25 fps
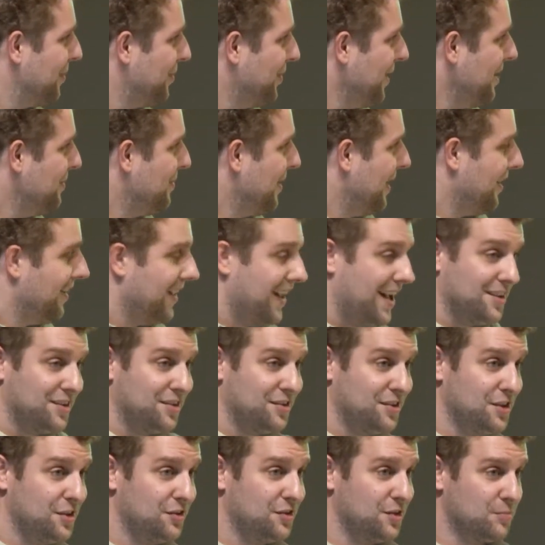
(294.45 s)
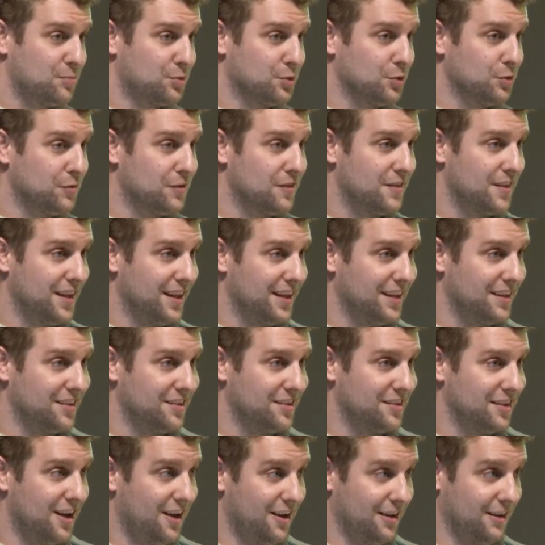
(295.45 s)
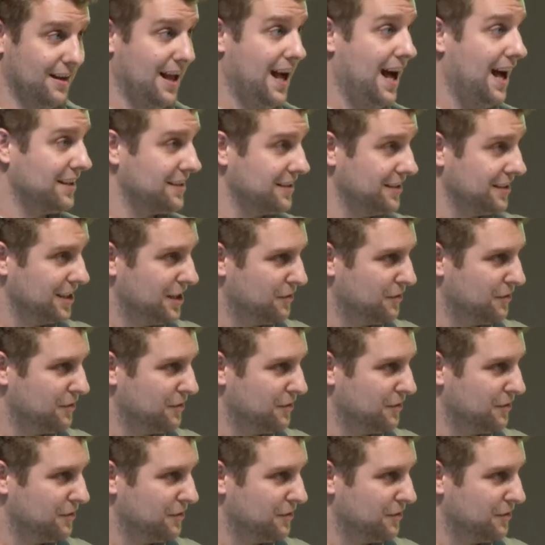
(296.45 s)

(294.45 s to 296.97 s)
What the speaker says: PayPal has since improved things a lot.